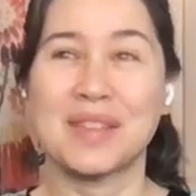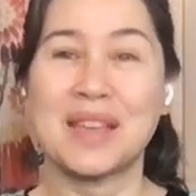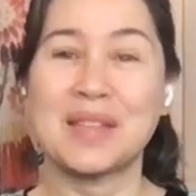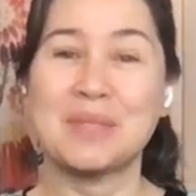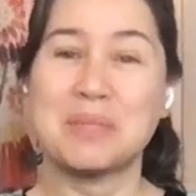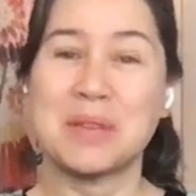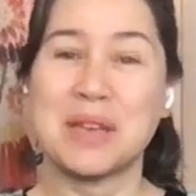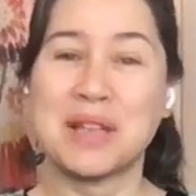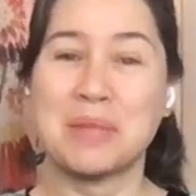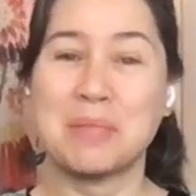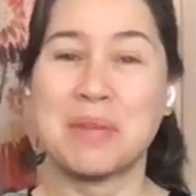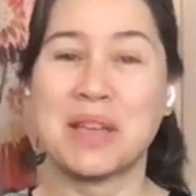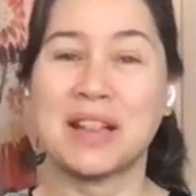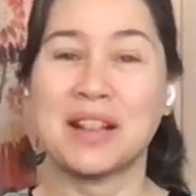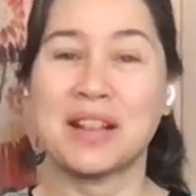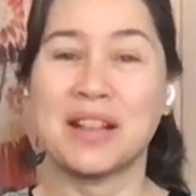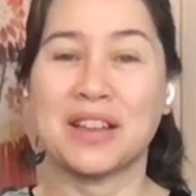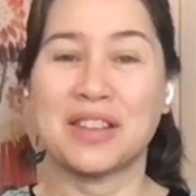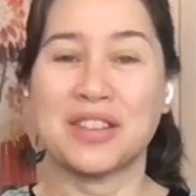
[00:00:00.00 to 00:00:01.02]
And pin a
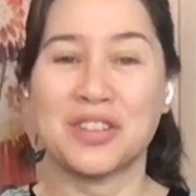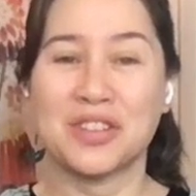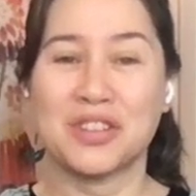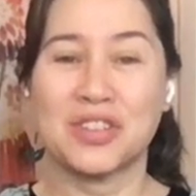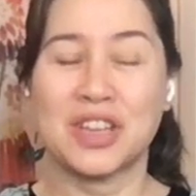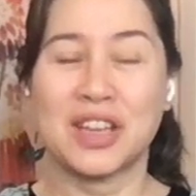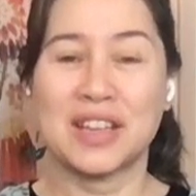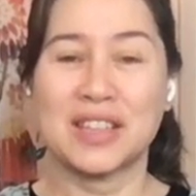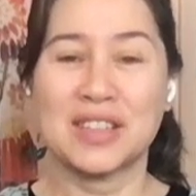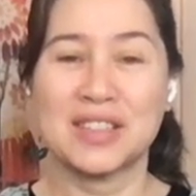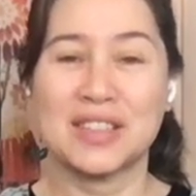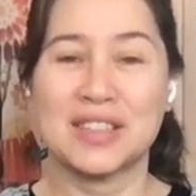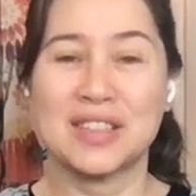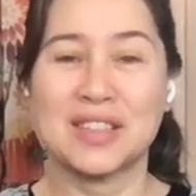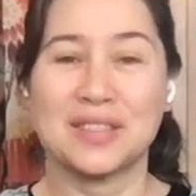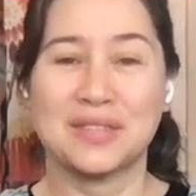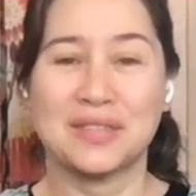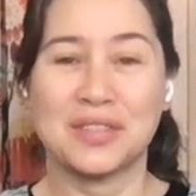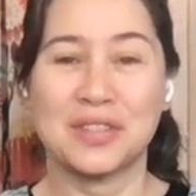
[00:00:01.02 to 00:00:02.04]
medal on your
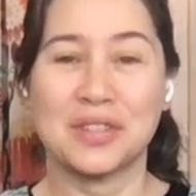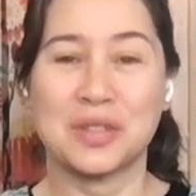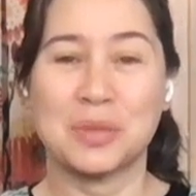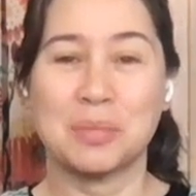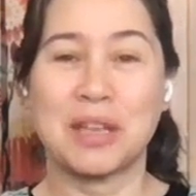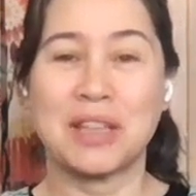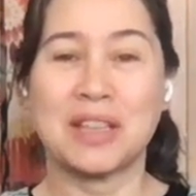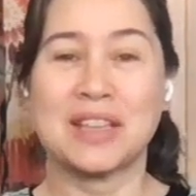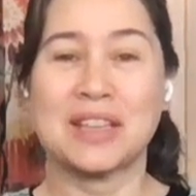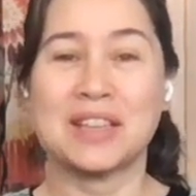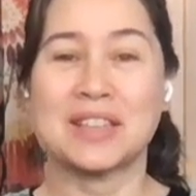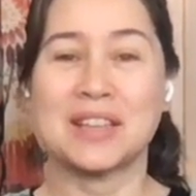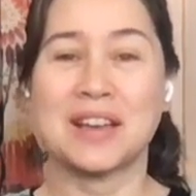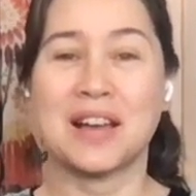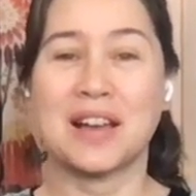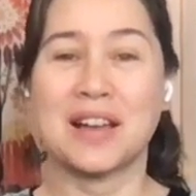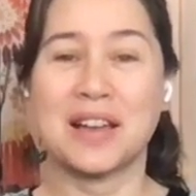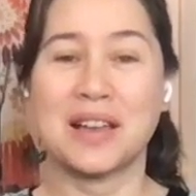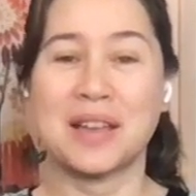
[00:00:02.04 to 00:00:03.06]
chest for spending
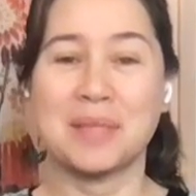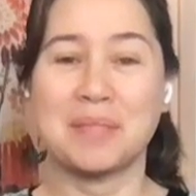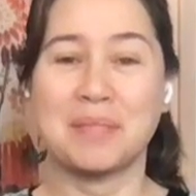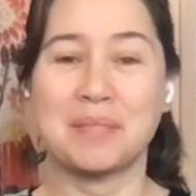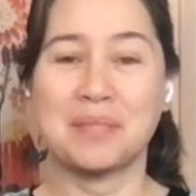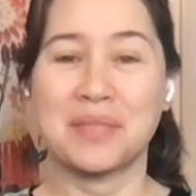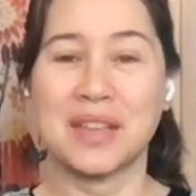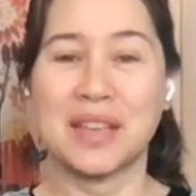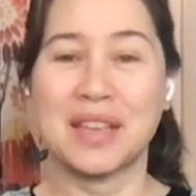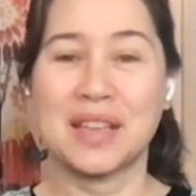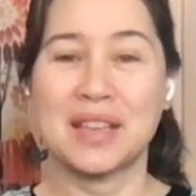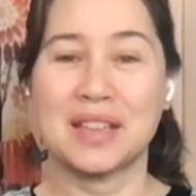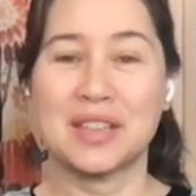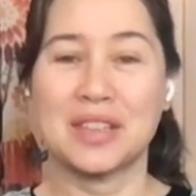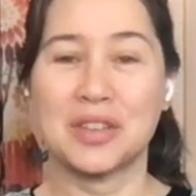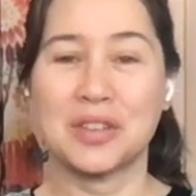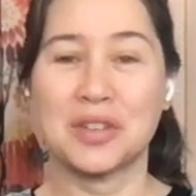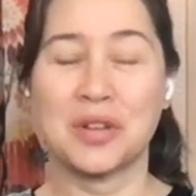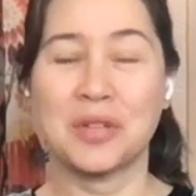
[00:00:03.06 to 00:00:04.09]
time
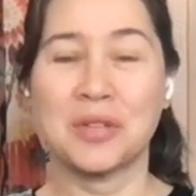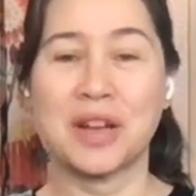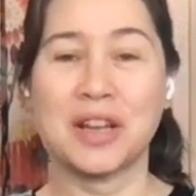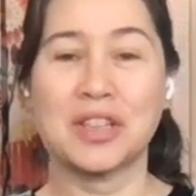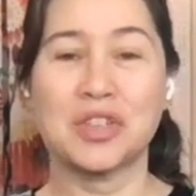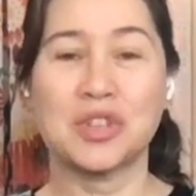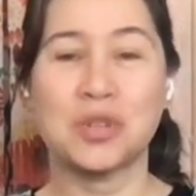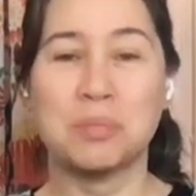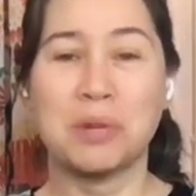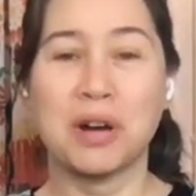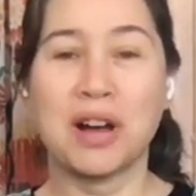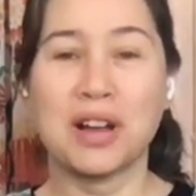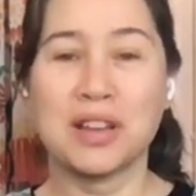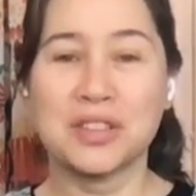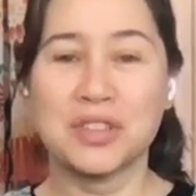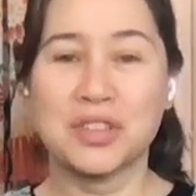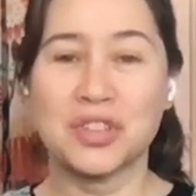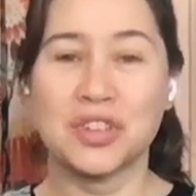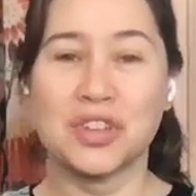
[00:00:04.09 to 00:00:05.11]
to correct your
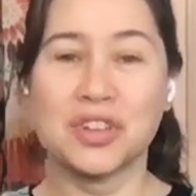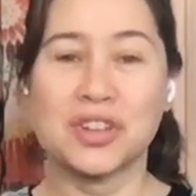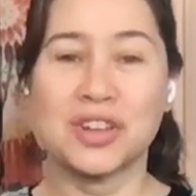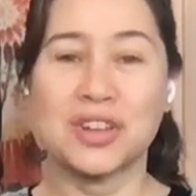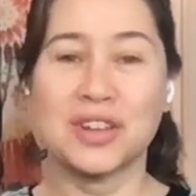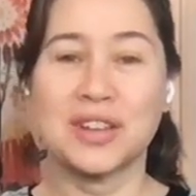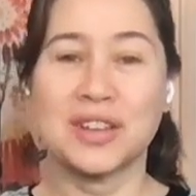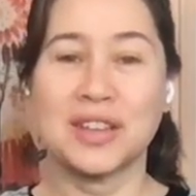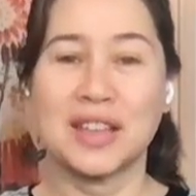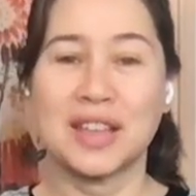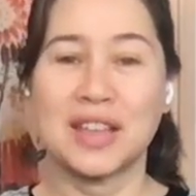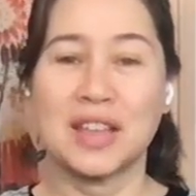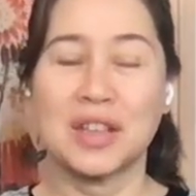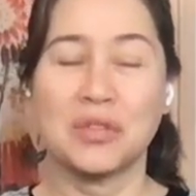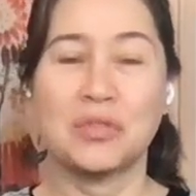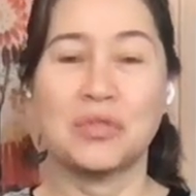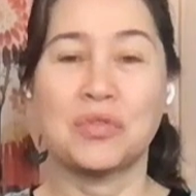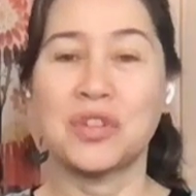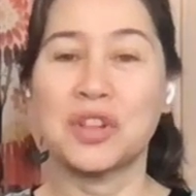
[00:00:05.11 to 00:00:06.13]
posture,
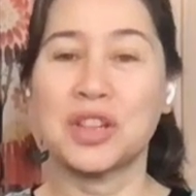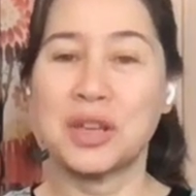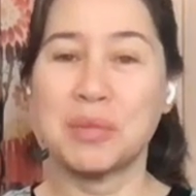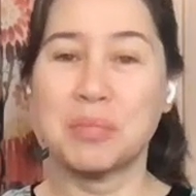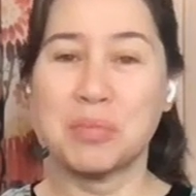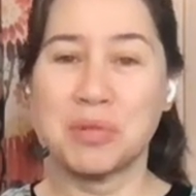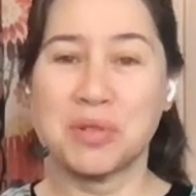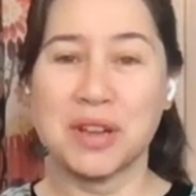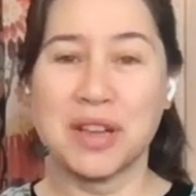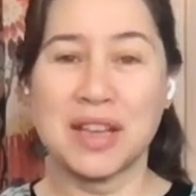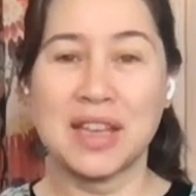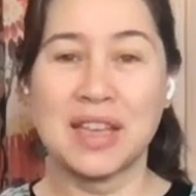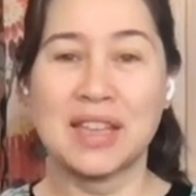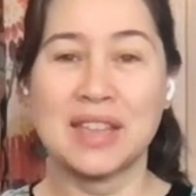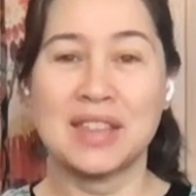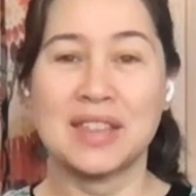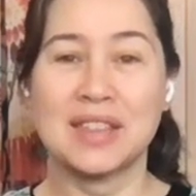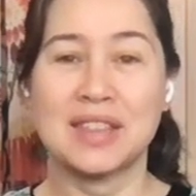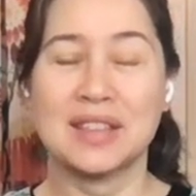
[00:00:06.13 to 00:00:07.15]
fully
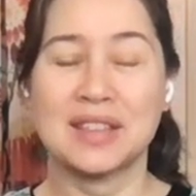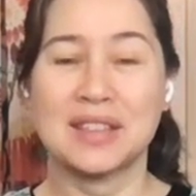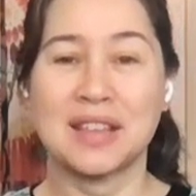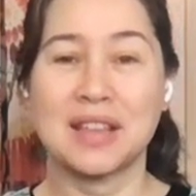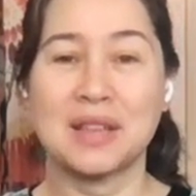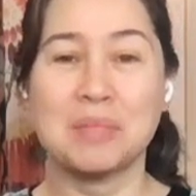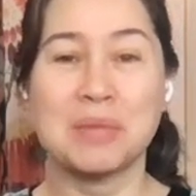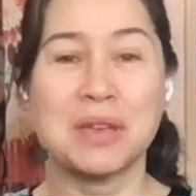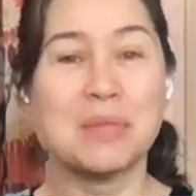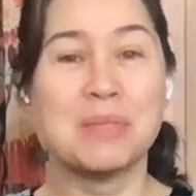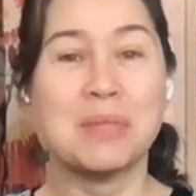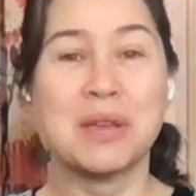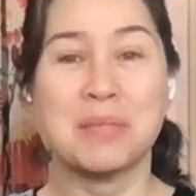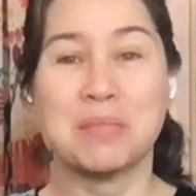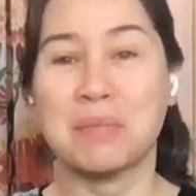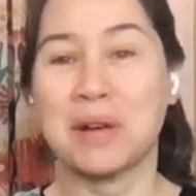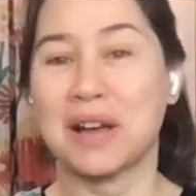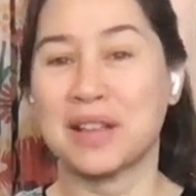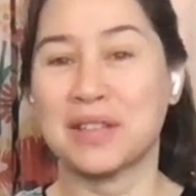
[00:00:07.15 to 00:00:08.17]
breathe, and be a
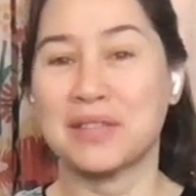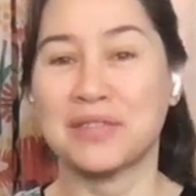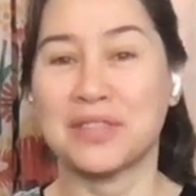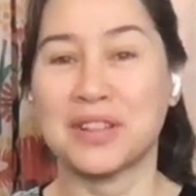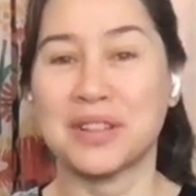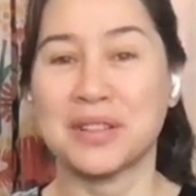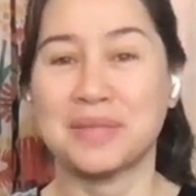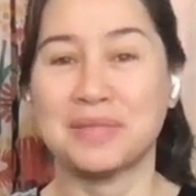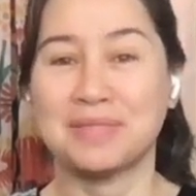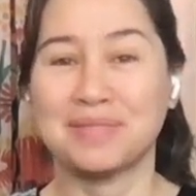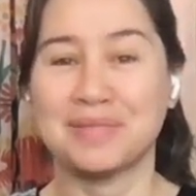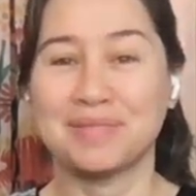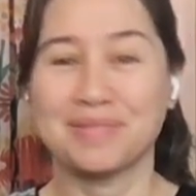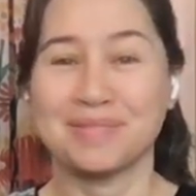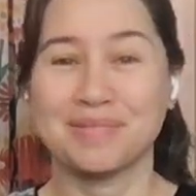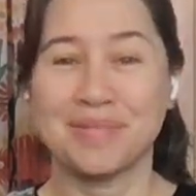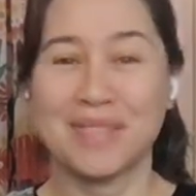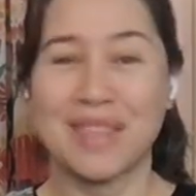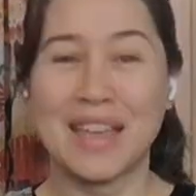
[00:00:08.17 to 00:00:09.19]
bit mindful.
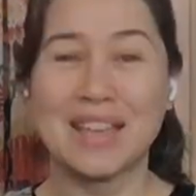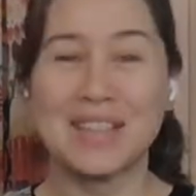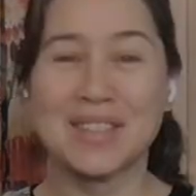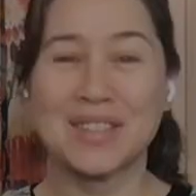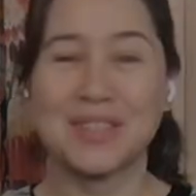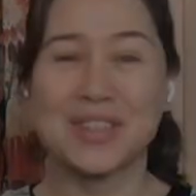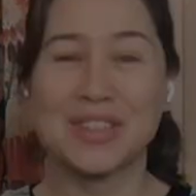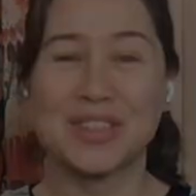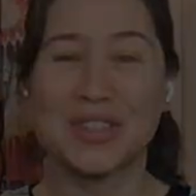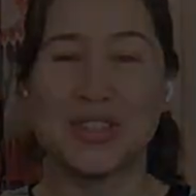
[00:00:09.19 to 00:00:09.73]
Thanks for